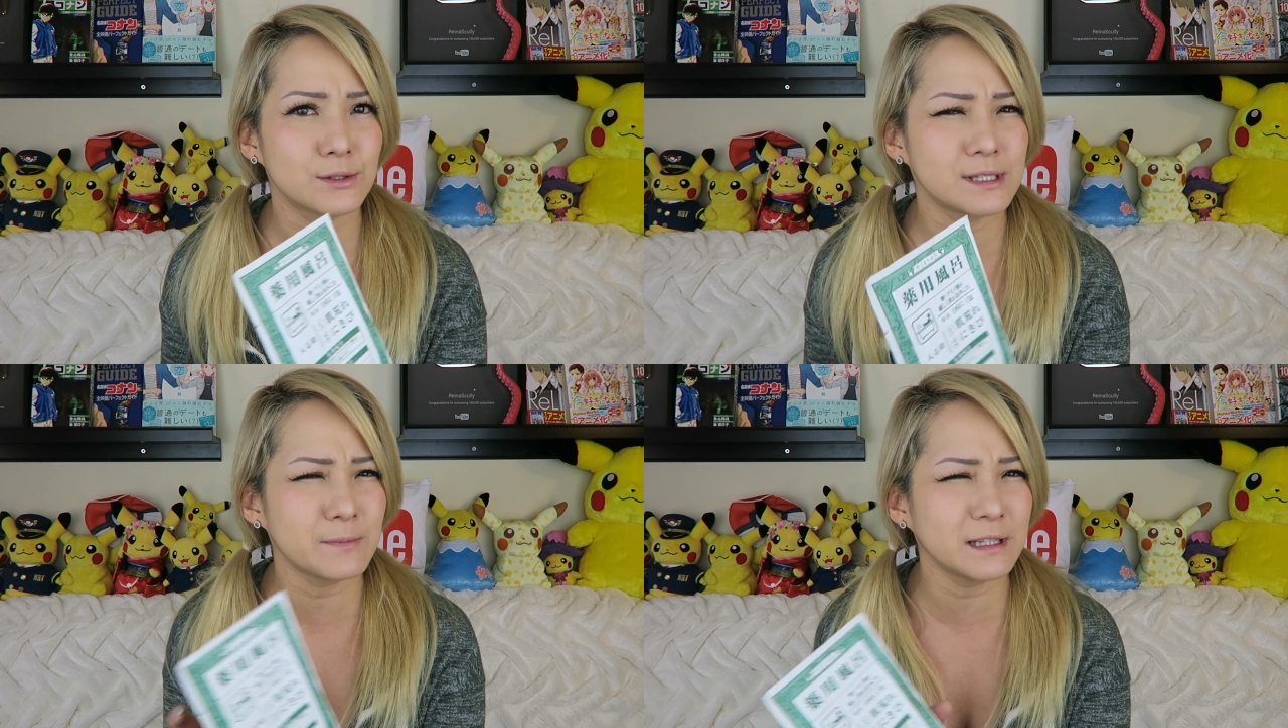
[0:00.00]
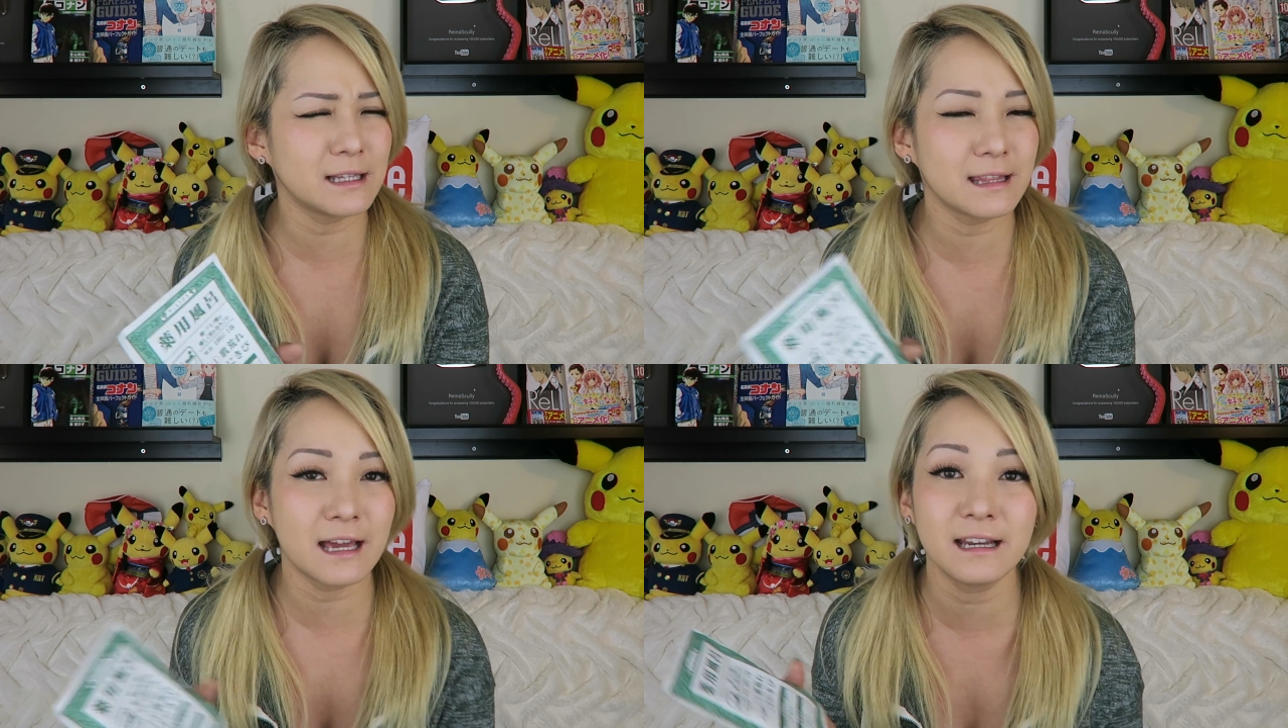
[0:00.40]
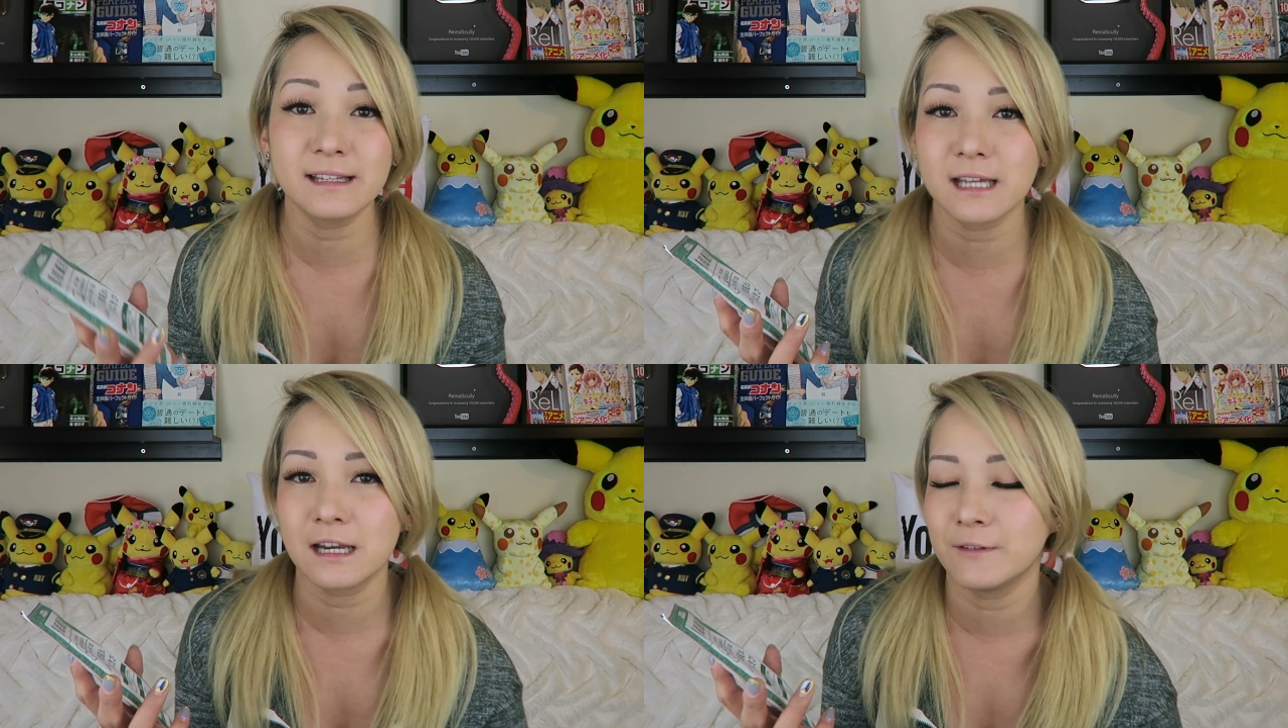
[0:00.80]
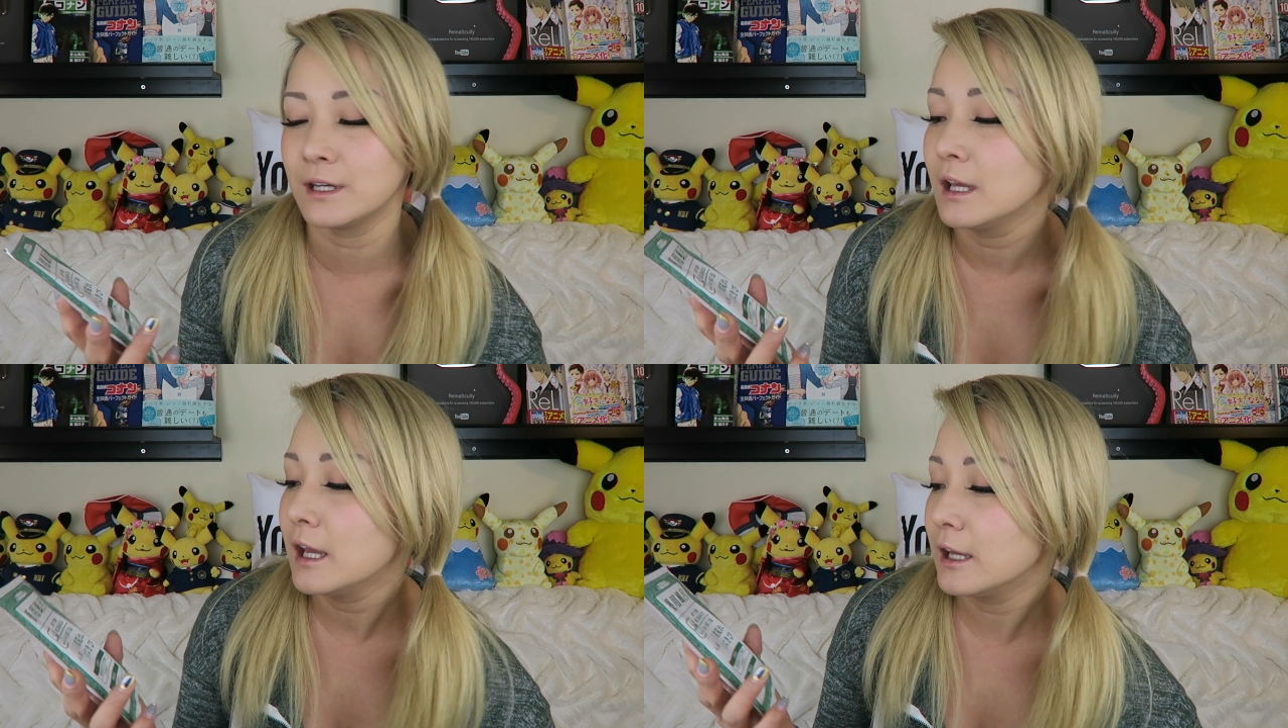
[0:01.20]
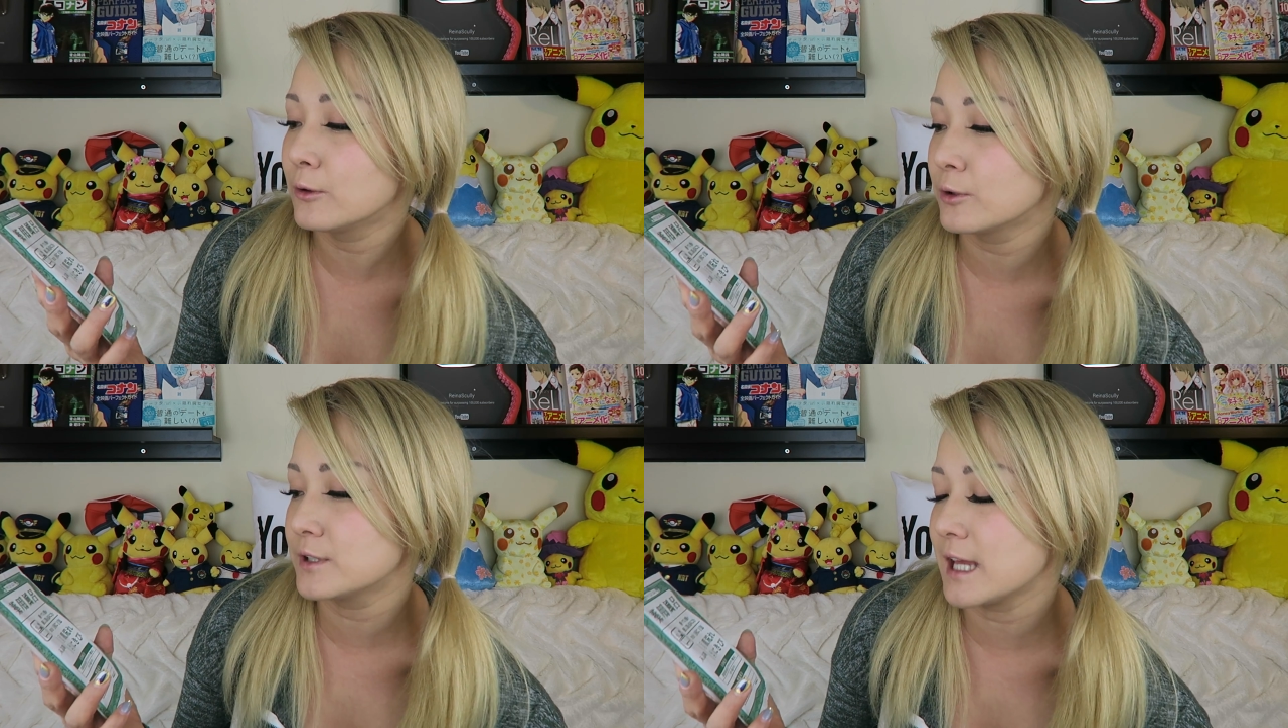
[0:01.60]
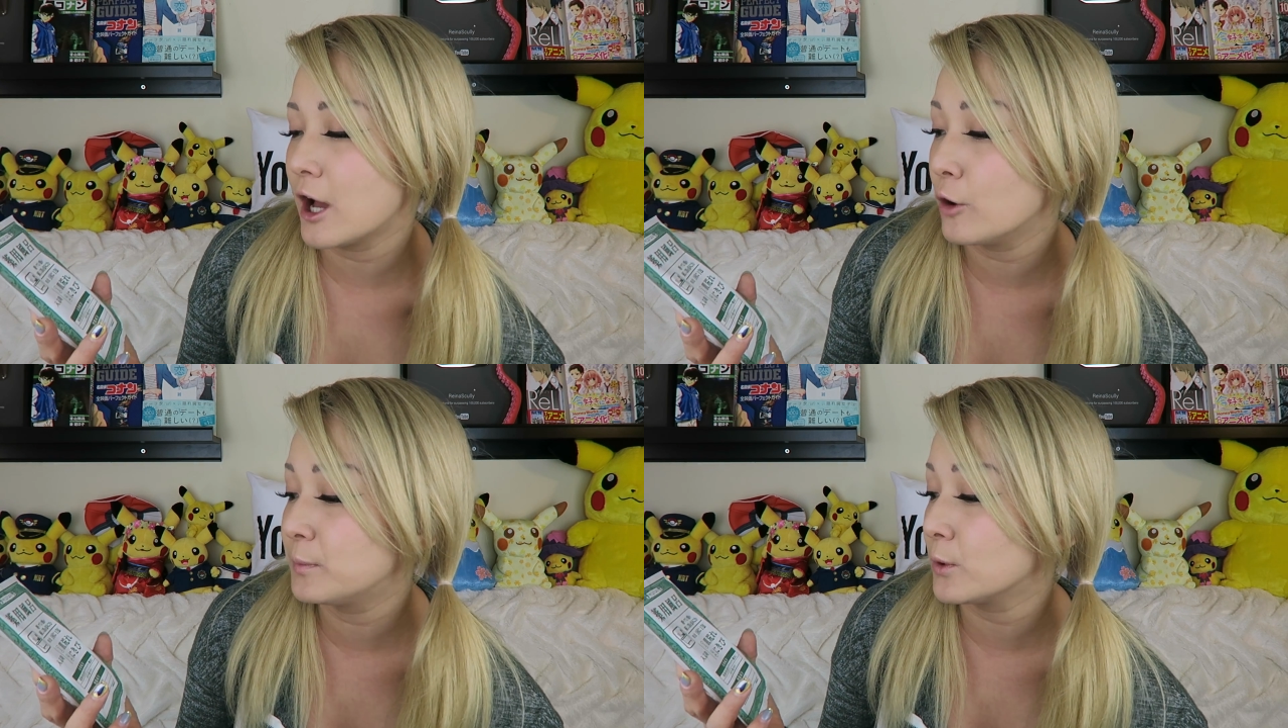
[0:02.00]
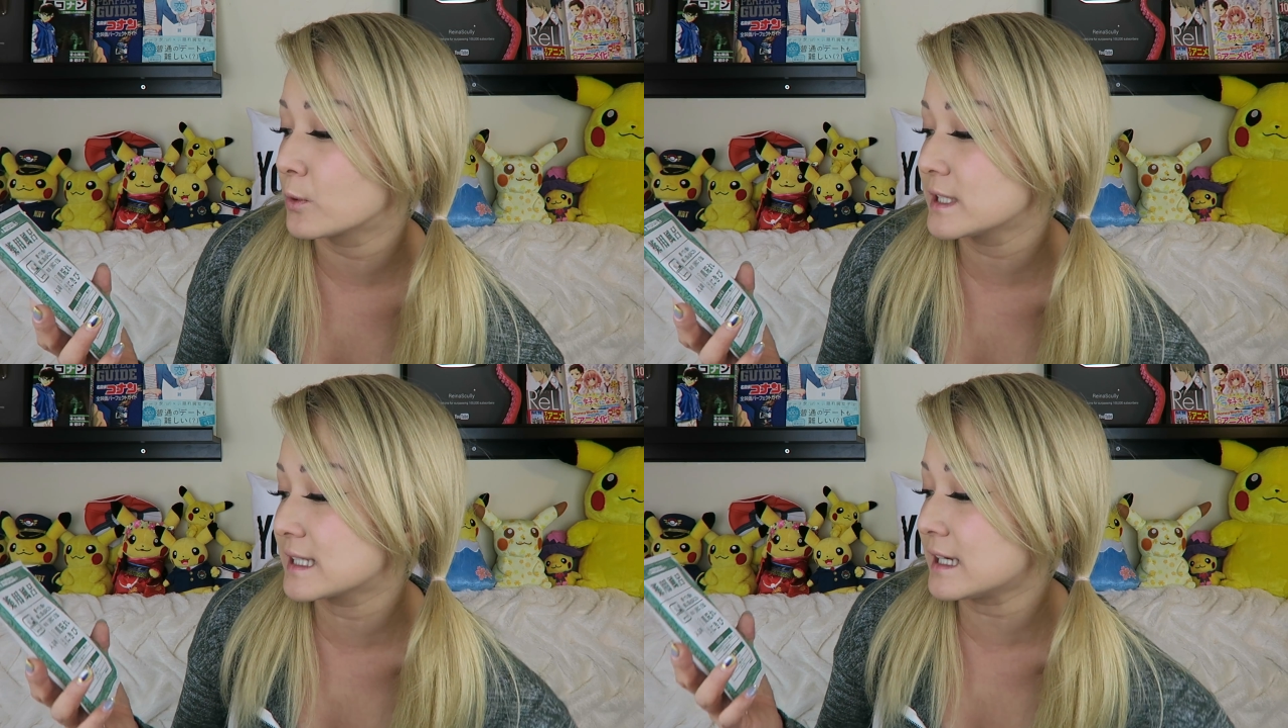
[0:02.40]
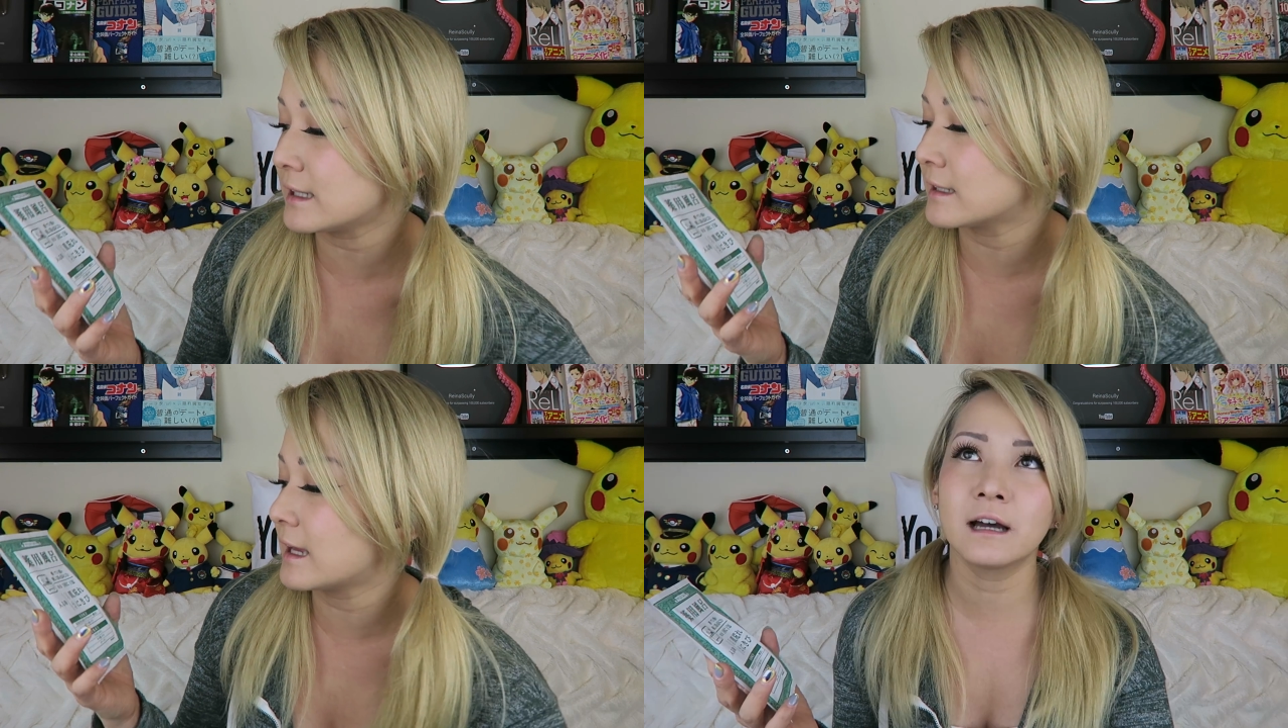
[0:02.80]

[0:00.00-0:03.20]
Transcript: or something like that inside of it in order to help your skin.